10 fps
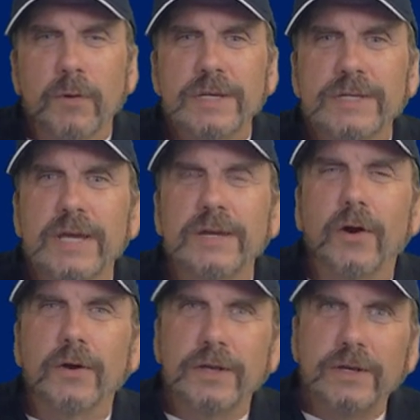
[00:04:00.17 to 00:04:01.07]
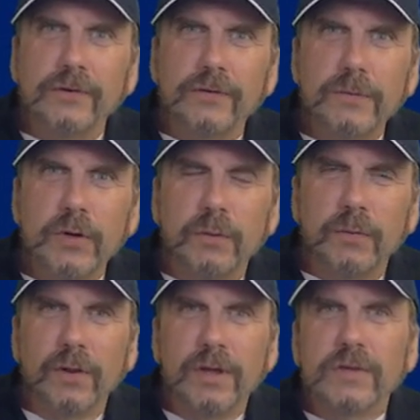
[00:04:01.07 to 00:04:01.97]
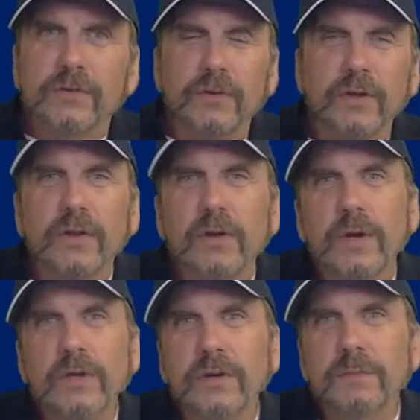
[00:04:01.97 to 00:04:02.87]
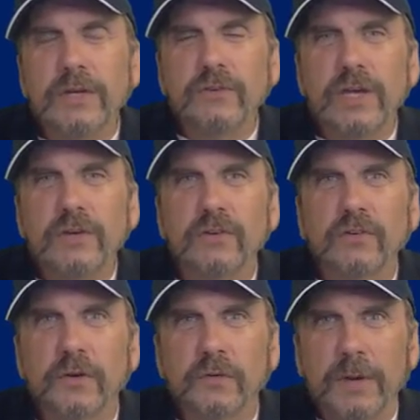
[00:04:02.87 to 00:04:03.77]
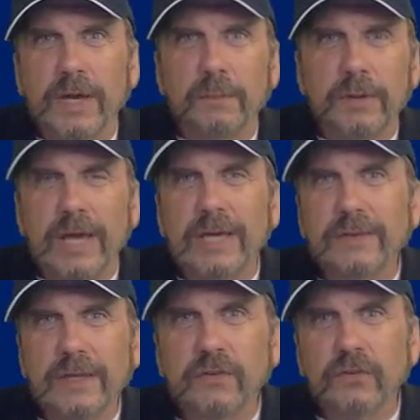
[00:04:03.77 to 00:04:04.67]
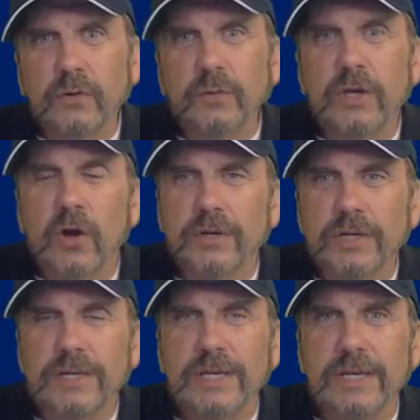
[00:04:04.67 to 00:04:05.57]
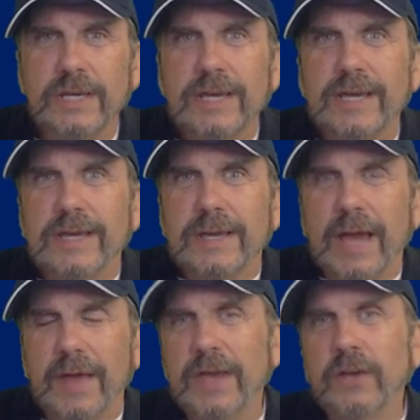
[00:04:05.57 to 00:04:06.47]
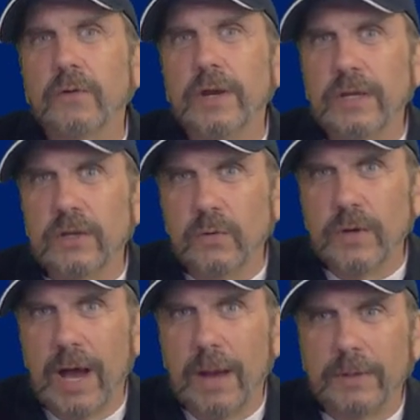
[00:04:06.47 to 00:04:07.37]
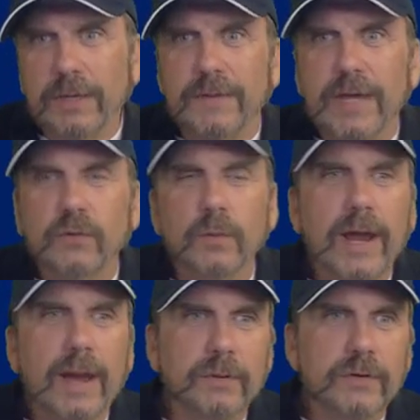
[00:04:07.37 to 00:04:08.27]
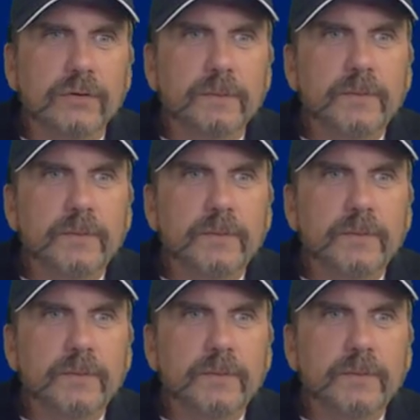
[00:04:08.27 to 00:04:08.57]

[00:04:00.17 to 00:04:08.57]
I said RDDs are immutable. So the only way you can make changes is by applying things to the RDD and then creating a new copy, and that's what happens.